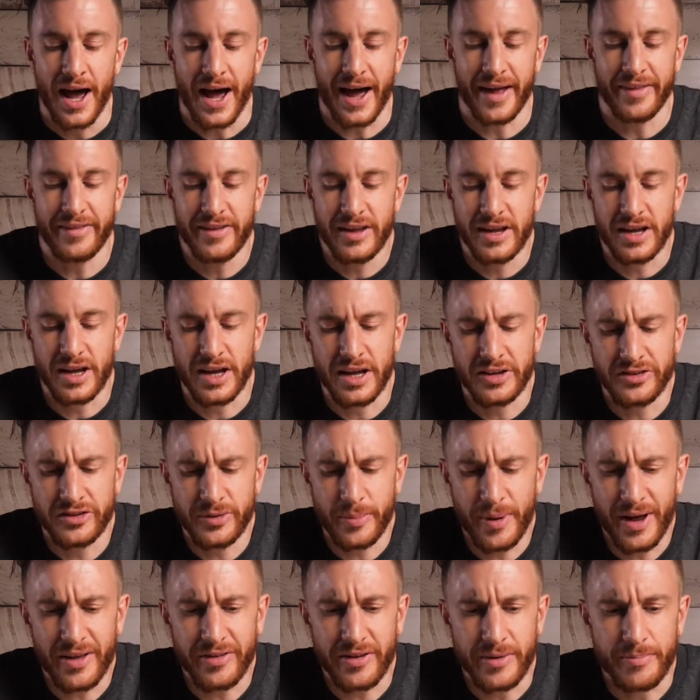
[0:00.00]
And it's
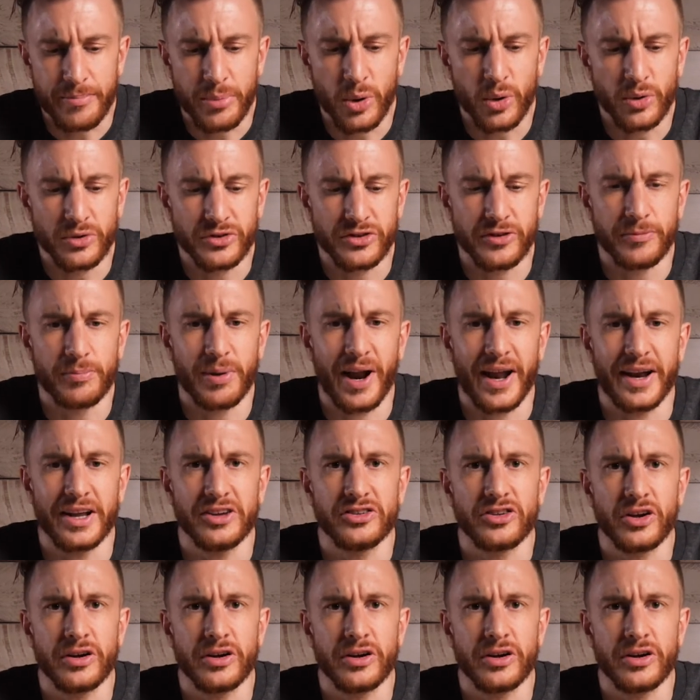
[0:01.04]
about the importance of planning.